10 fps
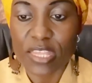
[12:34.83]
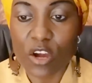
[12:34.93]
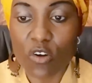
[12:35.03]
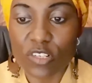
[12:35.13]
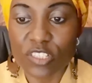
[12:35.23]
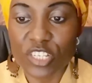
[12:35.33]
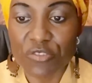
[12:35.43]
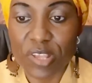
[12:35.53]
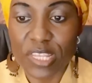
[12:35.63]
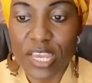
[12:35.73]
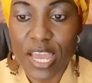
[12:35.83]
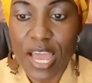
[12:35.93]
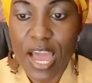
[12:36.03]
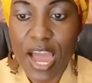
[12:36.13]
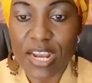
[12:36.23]
The code generally
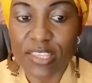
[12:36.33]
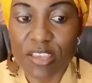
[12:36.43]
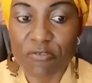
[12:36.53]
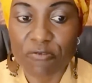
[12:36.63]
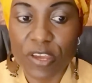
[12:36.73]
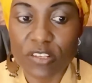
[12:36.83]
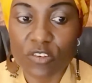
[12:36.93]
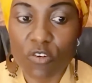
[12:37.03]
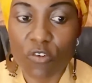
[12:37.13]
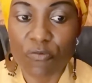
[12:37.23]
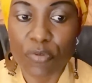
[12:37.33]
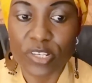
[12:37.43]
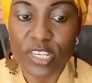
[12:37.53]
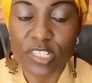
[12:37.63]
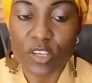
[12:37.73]
had the effect of
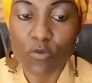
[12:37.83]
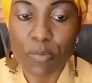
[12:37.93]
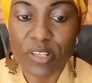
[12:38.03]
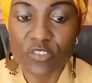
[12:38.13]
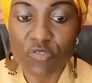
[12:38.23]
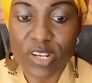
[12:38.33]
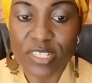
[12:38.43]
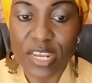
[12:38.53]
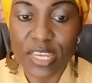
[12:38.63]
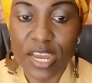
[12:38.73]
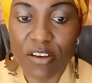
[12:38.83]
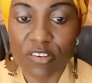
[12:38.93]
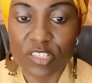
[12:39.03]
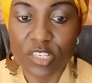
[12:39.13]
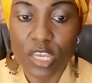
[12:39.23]
protecting women's rights and
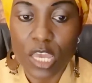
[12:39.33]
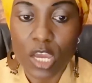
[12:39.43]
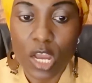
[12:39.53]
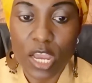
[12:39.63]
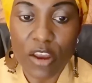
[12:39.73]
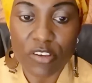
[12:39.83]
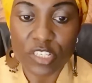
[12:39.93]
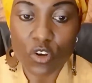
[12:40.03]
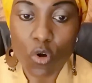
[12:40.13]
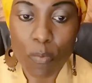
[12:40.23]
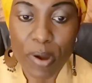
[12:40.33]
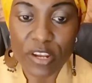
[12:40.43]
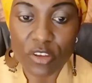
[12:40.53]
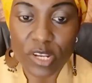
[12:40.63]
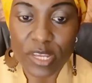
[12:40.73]
encourage, encouraging
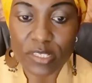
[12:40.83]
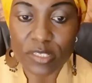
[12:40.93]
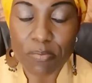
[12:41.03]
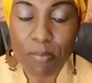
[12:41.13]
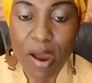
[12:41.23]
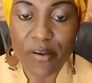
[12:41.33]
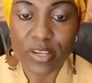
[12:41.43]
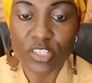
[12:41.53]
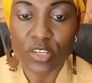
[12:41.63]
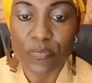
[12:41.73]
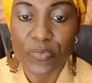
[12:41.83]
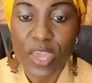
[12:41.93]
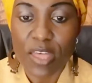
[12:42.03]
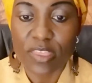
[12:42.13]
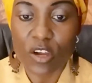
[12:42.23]
companionate marriage.
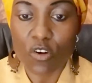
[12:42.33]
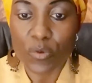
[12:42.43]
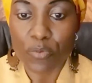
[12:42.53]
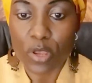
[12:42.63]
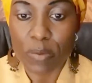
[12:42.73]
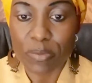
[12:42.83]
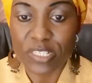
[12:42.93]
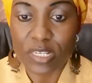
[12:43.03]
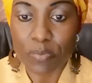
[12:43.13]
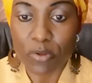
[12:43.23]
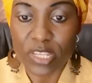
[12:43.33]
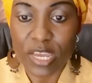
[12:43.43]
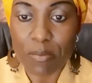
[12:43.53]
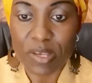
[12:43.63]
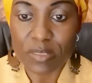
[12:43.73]
The code prohibited
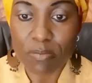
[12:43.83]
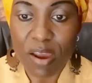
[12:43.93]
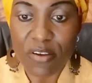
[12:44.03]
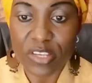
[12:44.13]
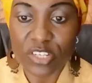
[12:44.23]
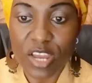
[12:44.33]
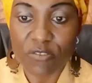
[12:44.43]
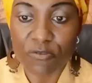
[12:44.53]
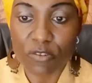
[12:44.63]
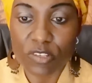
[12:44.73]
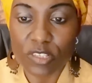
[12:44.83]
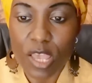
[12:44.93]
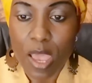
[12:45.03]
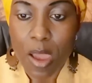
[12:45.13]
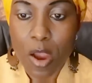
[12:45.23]
polygamous marriage and forced
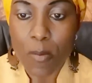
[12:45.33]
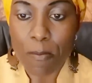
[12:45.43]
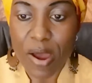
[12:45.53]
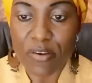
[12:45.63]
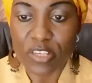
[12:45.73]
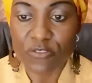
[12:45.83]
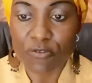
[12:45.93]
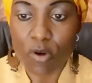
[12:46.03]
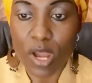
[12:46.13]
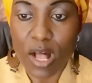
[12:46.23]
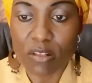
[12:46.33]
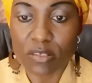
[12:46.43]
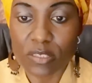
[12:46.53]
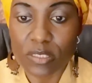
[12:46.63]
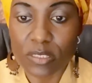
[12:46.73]
marriage for
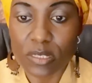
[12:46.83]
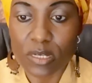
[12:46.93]
girls